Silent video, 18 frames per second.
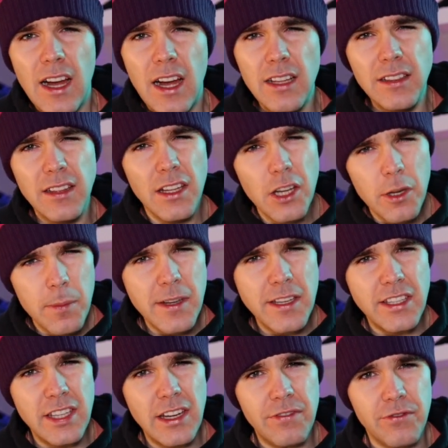a little
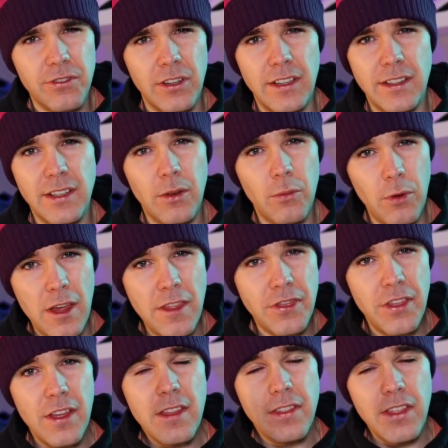bit different
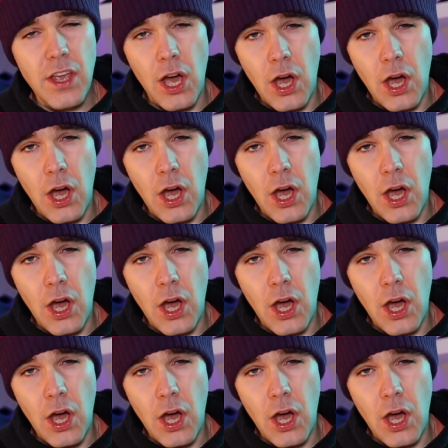with the